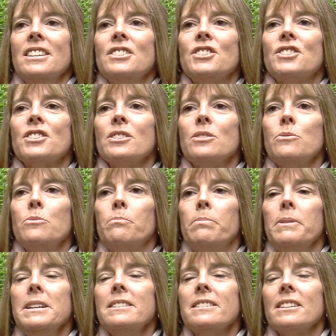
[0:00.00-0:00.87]
So
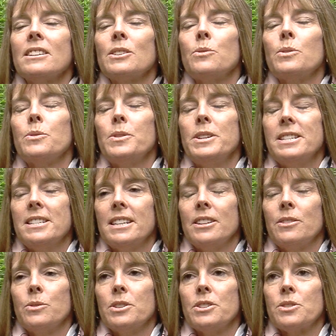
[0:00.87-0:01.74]
basically what we
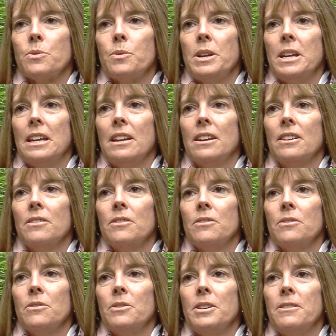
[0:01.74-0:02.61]
did was we
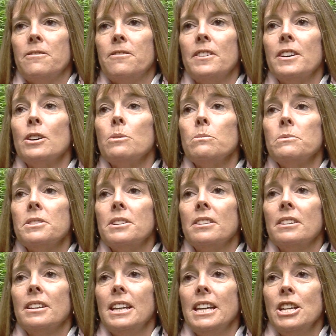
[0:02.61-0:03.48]
filmed
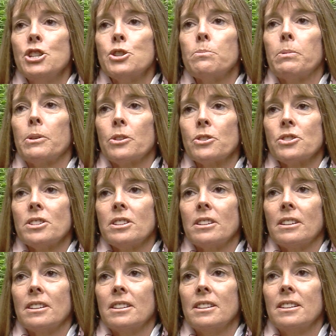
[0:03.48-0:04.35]
each
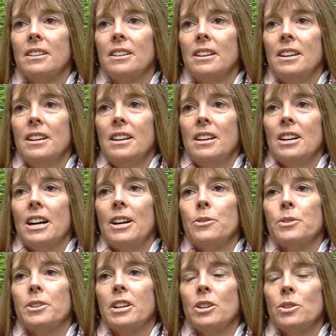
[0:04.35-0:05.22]
person. I
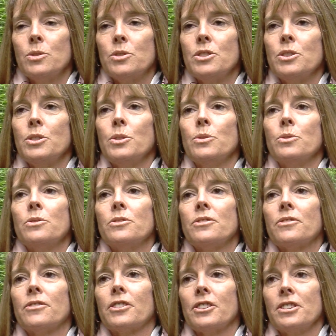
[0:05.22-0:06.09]
would go to,
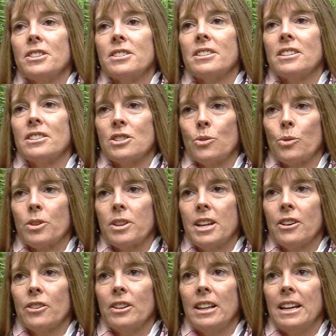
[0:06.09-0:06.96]
for instance, North
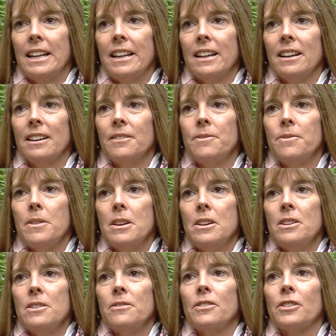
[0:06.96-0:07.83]
Carolina
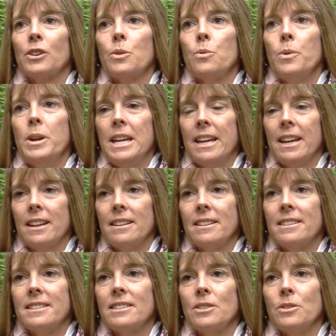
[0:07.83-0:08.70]
for a
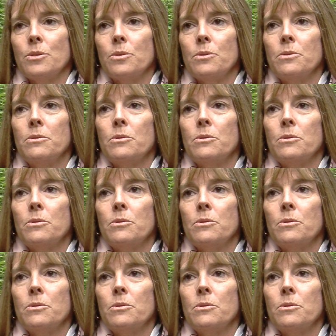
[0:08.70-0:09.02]
weekend to